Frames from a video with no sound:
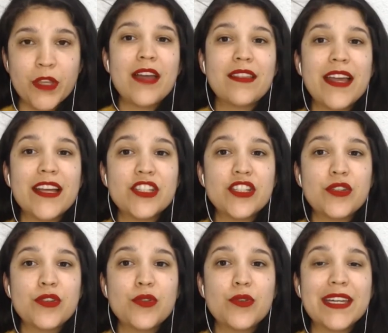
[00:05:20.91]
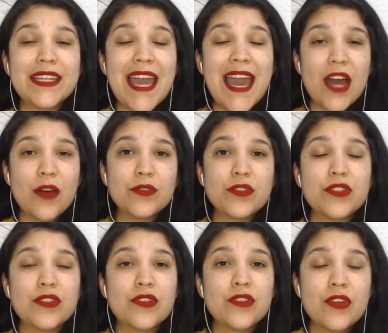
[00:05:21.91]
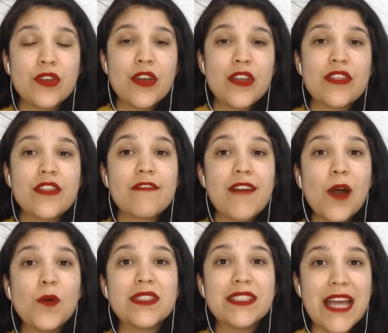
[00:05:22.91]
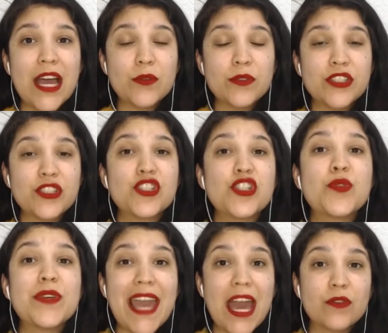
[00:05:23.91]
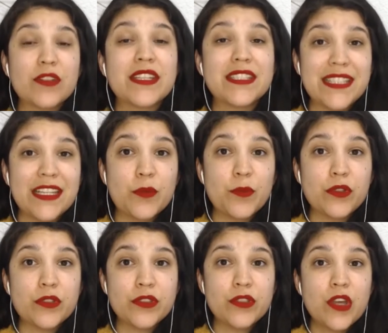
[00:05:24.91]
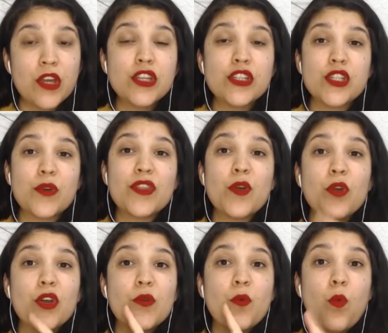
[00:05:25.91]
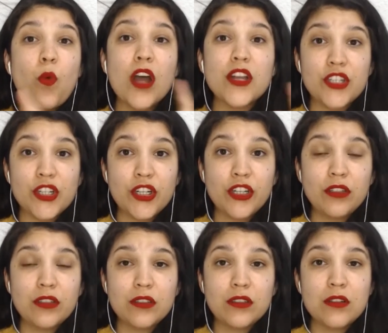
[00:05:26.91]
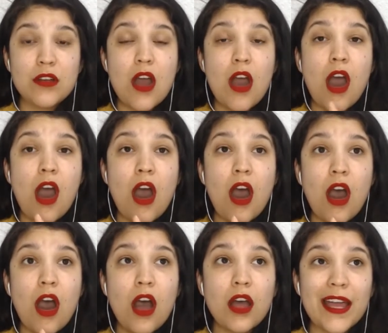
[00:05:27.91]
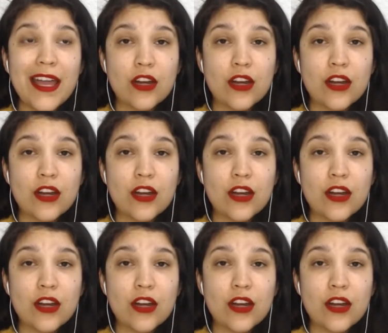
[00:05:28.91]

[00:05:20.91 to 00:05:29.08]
I like to count the vowel sounds to count the syllables. So in the word water, ah and